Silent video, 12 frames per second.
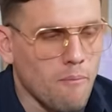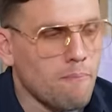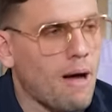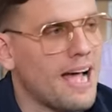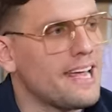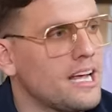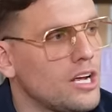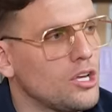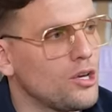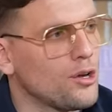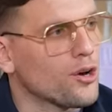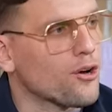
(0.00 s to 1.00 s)
mike
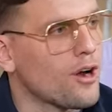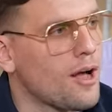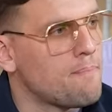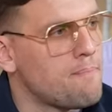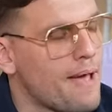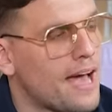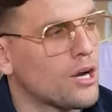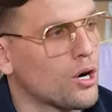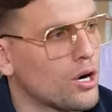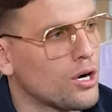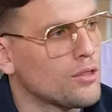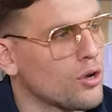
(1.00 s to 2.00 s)
you're a
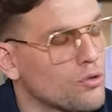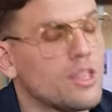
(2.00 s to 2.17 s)
better the,